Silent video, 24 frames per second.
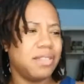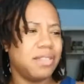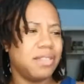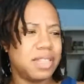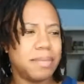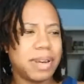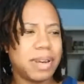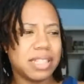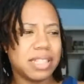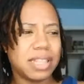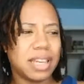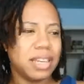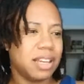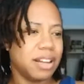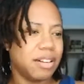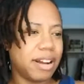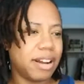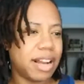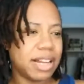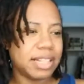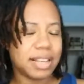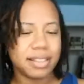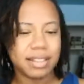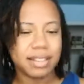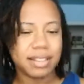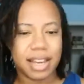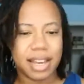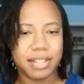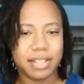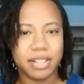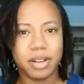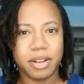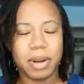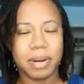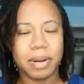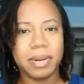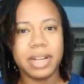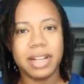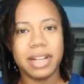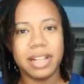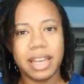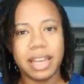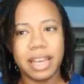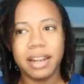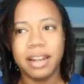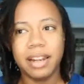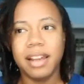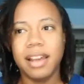somebody's cutting the grass outside, so you'll probably hear
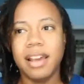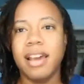that.